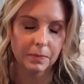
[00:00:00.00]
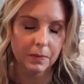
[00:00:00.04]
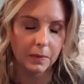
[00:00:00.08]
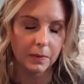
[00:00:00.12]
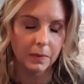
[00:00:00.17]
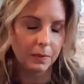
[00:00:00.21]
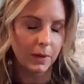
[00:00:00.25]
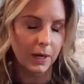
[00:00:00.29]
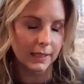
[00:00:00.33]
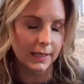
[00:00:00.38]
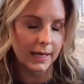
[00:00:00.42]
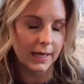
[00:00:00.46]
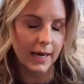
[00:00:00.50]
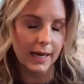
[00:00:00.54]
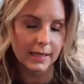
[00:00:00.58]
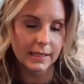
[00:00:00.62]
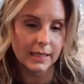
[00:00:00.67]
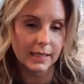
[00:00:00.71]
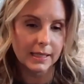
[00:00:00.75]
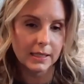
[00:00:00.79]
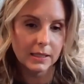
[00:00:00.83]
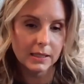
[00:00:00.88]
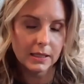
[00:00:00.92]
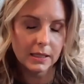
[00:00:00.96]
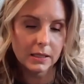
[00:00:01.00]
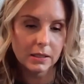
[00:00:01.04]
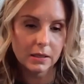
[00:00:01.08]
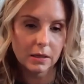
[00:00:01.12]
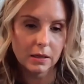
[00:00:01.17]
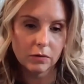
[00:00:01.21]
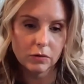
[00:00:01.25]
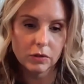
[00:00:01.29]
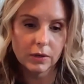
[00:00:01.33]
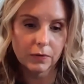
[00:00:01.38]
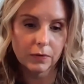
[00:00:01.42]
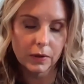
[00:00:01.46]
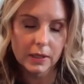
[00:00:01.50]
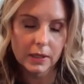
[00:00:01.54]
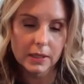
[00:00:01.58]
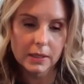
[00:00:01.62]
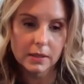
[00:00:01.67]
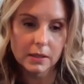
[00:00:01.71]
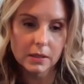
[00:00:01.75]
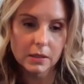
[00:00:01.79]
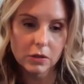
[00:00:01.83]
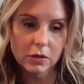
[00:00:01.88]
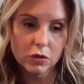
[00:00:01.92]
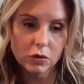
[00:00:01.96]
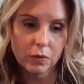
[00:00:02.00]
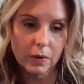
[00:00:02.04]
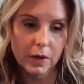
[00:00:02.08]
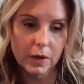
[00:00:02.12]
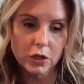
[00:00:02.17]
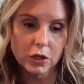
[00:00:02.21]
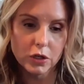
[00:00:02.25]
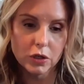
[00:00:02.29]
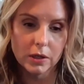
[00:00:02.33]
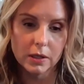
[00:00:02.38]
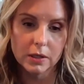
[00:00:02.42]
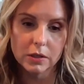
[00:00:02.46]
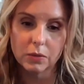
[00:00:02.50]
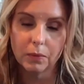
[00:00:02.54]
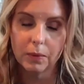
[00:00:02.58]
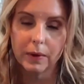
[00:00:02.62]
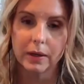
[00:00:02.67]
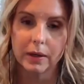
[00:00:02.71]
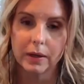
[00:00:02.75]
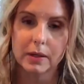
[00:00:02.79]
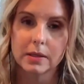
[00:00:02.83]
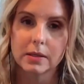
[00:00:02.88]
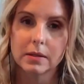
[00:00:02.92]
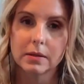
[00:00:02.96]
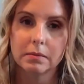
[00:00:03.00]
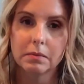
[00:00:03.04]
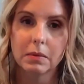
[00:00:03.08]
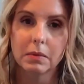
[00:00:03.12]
podcast and this is no different in this situation is awareness.